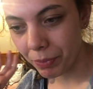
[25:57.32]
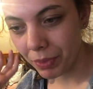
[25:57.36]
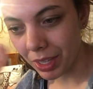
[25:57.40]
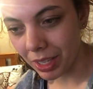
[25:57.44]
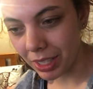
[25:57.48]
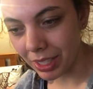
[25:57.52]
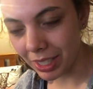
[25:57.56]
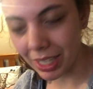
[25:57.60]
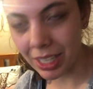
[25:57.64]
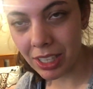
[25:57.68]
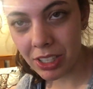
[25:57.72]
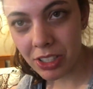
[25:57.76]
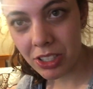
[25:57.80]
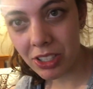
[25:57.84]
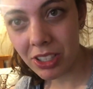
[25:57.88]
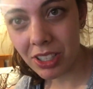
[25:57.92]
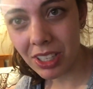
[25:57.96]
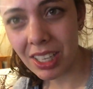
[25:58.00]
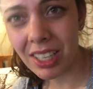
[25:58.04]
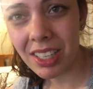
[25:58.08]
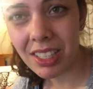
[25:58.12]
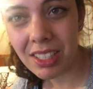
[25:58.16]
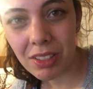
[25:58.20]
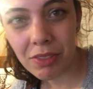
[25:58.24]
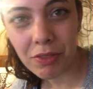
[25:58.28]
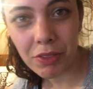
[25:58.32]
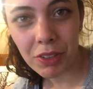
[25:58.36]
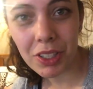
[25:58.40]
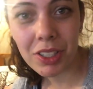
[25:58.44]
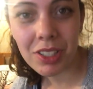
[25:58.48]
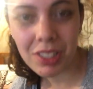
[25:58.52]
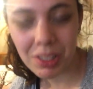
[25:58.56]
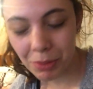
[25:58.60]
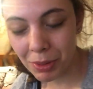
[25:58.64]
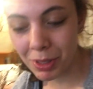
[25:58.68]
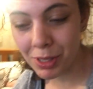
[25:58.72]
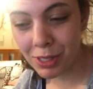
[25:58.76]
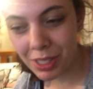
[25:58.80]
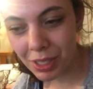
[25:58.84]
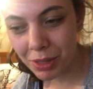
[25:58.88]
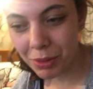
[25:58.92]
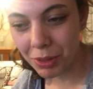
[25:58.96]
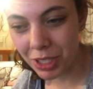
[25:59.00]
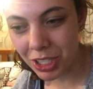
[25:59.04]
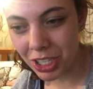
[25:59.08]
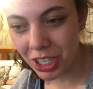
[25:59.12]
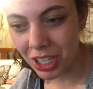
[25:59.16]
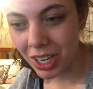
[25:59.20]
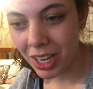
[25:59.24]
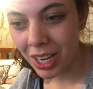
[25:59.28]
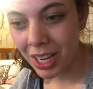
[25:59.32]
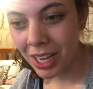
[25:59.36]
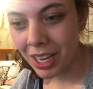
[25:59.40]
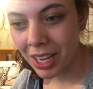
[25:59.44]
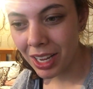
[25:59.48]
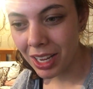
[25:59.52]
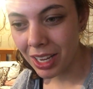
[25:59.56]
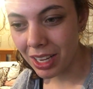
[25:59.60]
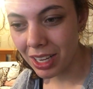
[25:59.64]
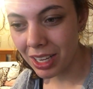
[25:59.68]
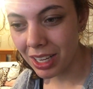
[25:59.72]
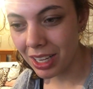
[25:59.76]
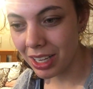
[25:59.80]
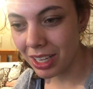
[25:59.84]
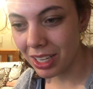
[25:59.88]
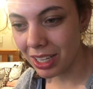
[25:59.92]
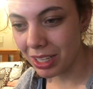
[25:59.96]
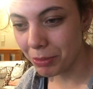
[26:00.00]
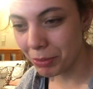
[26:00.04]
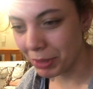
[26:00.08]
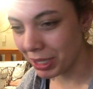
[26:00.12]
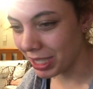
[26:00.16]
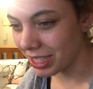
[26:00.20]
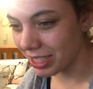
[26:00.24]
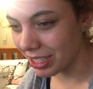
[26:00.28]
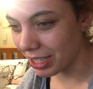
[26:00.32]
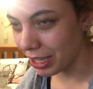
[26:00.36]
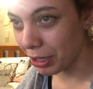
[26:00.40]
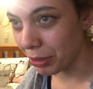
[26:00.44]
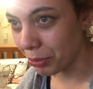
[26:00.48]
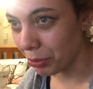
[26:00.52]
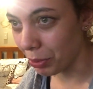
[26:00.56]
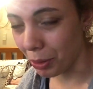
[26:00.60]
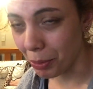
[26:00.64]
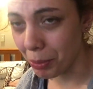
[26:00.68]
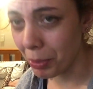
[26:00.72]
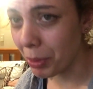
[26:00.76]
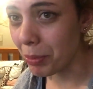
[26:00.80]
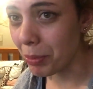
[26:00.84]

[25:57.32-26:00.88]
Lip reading: next year's first semester, which means I won't be